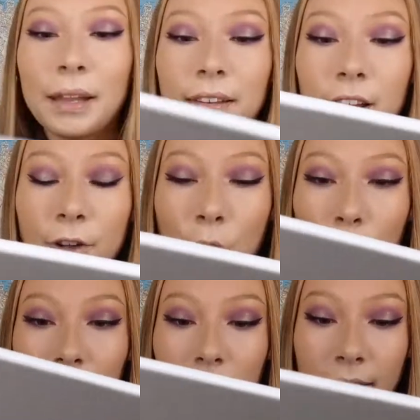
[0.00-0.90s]
I love her
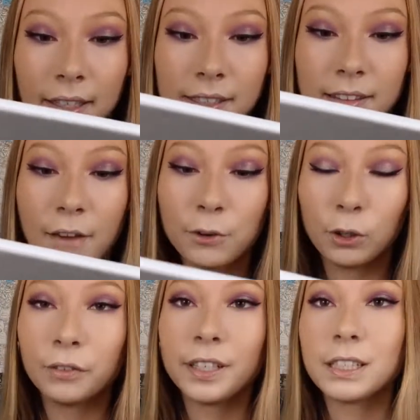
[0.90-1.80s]
work. I like saved
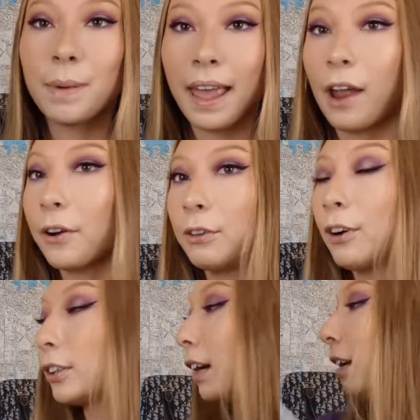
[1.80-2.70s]
all of it into my Ariel
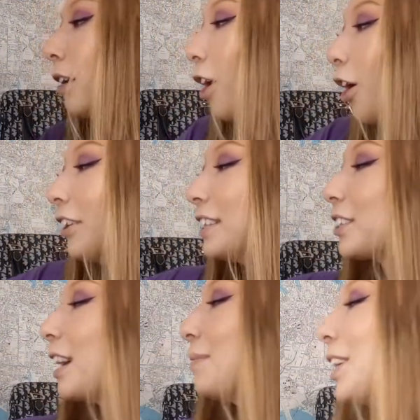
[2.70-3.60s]
folder on
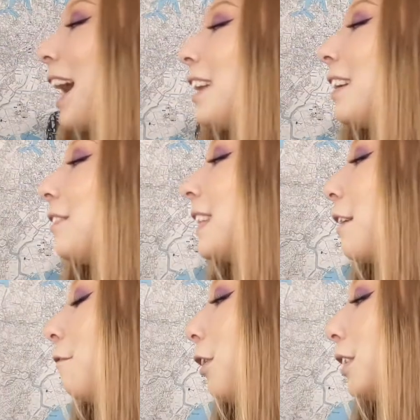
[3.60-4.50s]
Instagram. You know how you can have
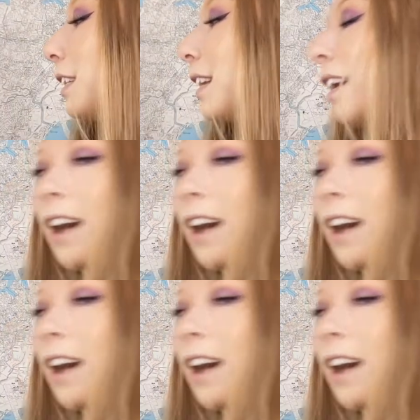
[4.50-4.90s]
saved folders?